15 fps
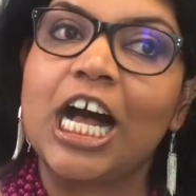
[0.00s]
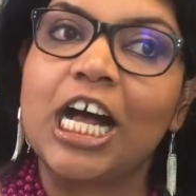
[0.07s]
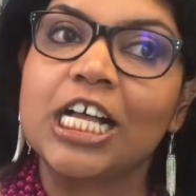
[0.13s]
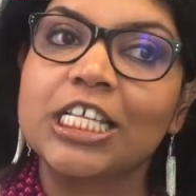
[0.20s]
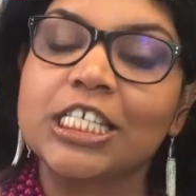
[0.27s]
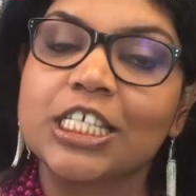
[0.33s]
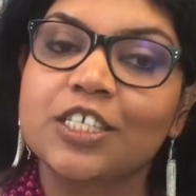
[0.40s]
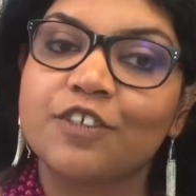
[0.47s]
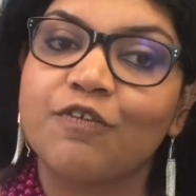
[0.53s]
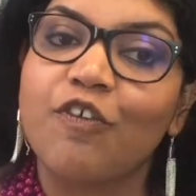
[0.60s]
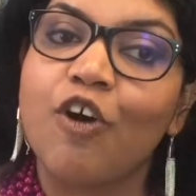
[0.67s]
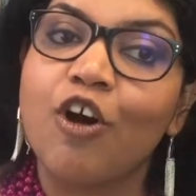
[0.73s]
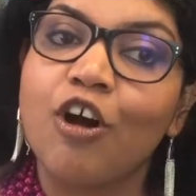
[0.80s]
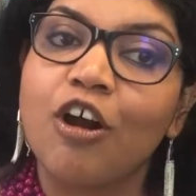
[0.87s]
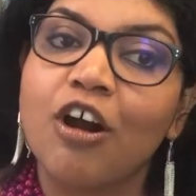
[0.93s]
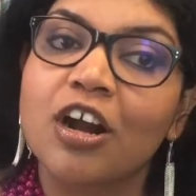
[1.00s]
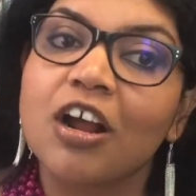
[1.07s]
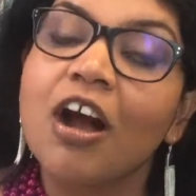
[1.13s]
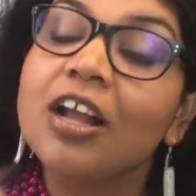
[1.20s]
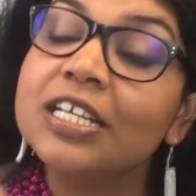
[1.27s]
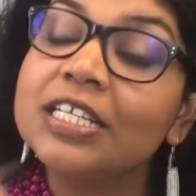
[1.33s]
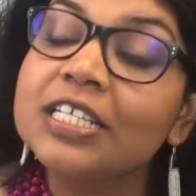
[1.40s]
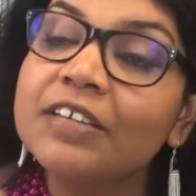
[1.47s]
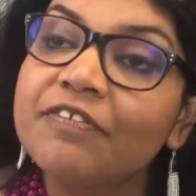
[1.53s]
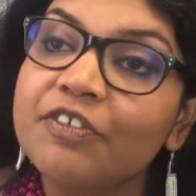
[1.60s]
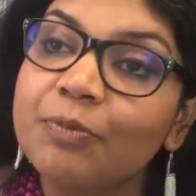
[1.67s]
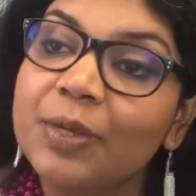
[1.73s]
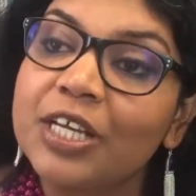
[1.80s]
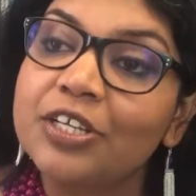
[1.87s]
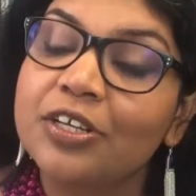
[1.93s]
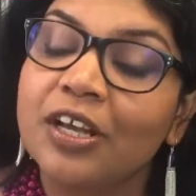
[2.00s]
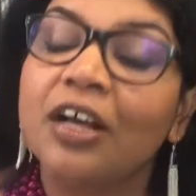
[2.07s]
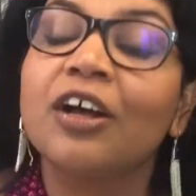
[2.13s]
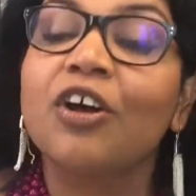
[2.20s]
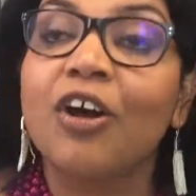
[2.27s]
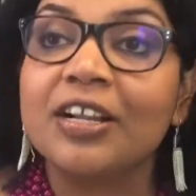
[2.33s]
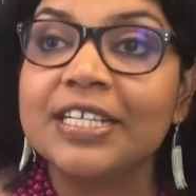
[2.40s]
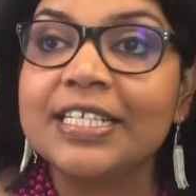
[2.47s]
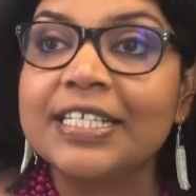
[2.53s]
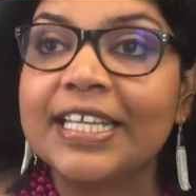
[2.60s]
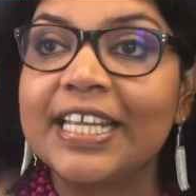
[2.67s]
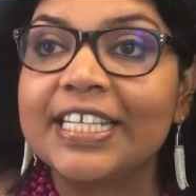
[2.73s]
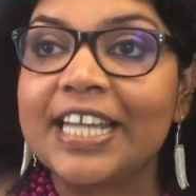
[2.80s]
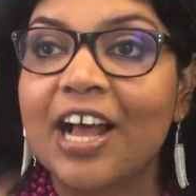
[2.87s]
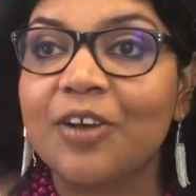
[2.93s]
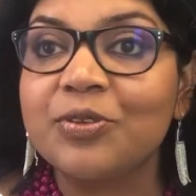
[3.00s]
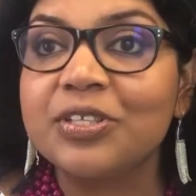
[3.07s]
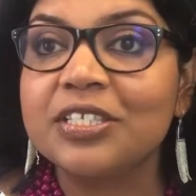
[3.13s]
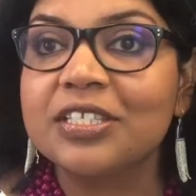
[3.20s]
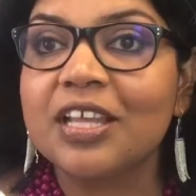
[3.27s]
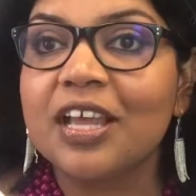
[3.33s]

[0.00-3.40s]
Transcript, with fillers: asks for content, uh, content takedown